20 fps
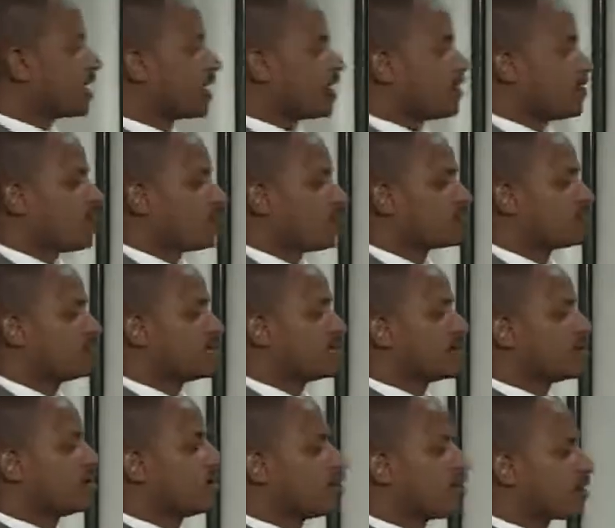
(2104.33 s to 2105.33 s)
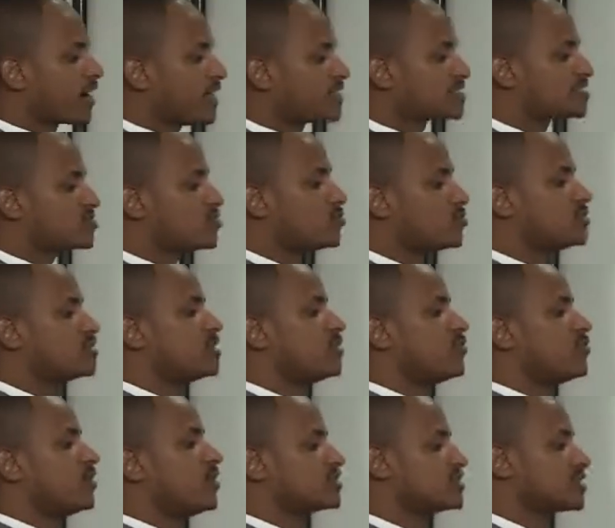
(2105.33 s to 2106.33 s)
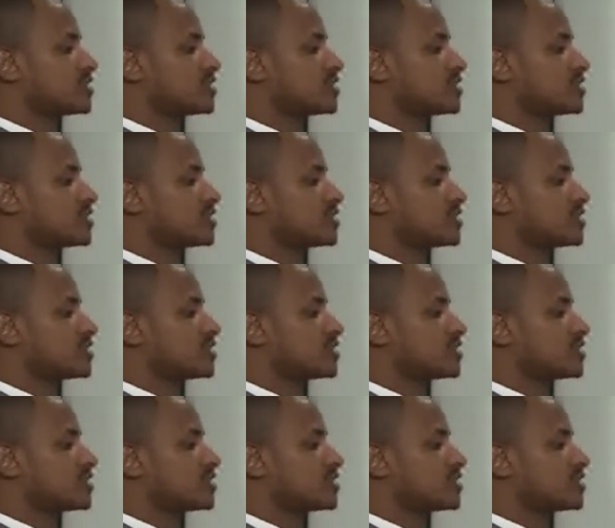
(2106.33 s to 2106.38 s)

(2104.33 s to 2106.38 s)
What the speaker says: on the longest continuous